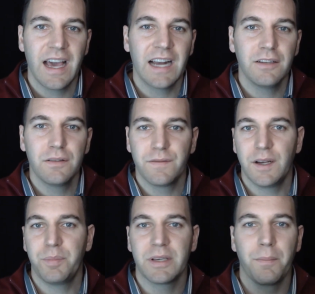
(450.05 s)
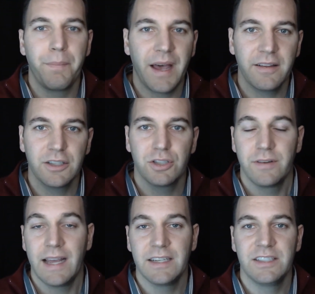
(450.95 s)
How do you develop a compelling
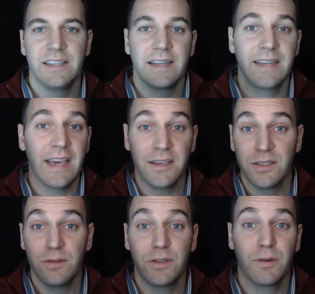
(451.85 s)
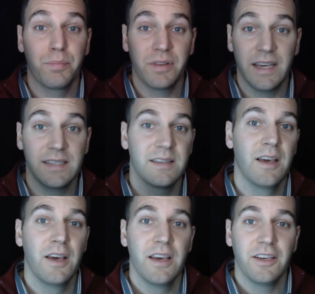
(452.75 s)
strategy that takes you to a place,
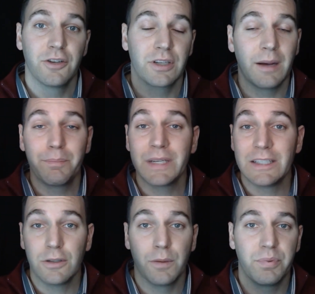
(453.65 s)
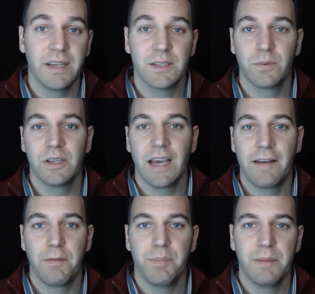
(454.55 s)
your company to a place where you
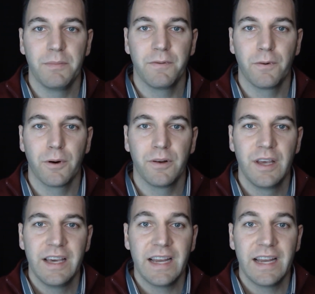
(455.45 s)
haven't been before?